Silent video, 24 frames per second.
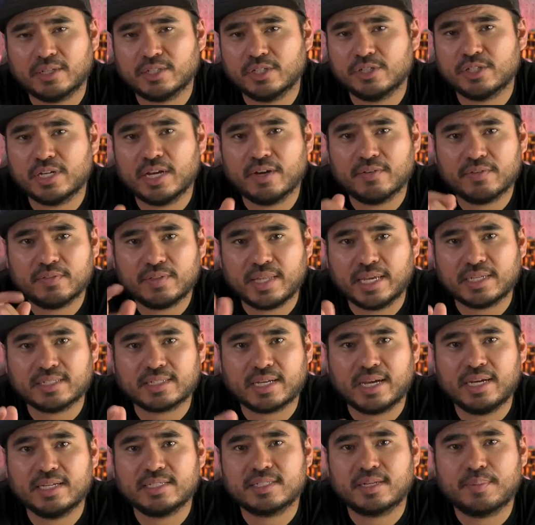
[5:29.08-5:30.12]
to Jeff. Thanks
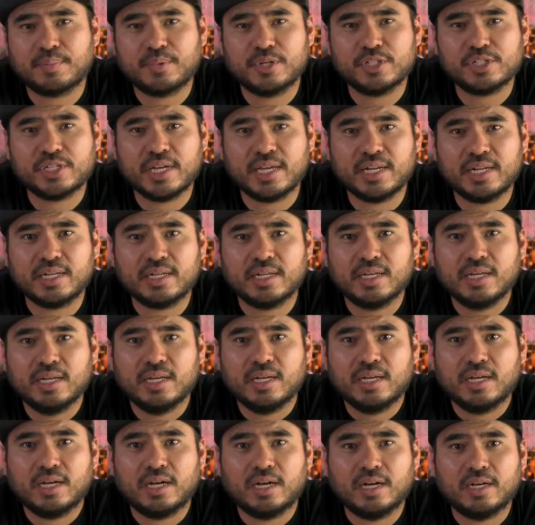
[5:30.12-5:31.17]
guys, I appreciate it.
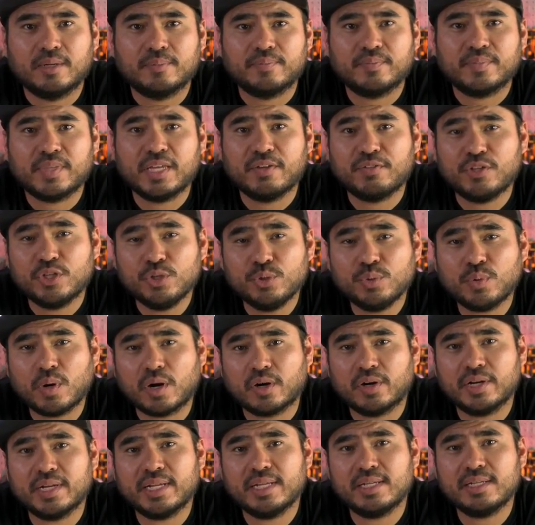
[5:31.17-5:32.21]
If you
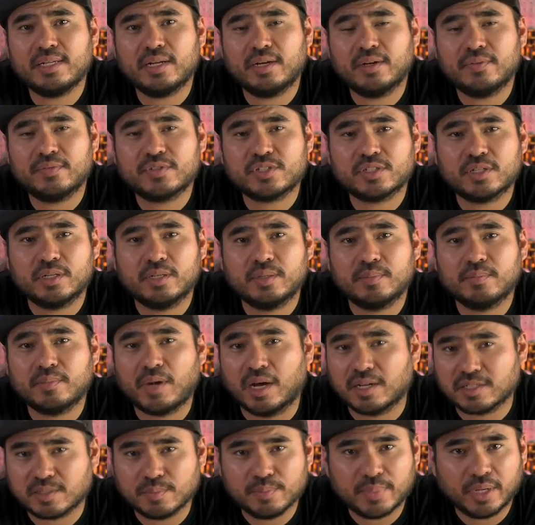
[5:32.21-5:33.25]
are in need of some
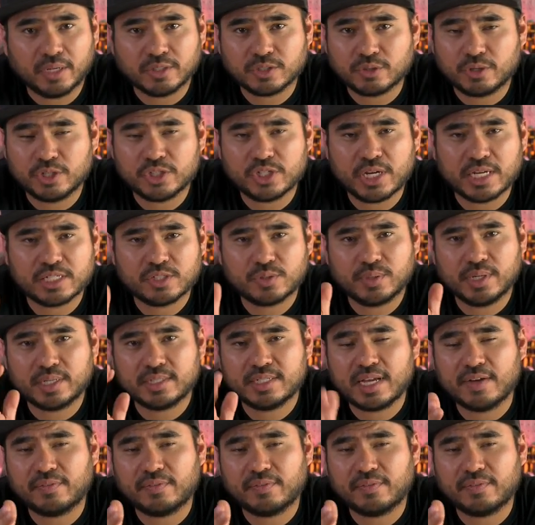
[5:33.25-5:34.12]
awesome belts or a chest rig,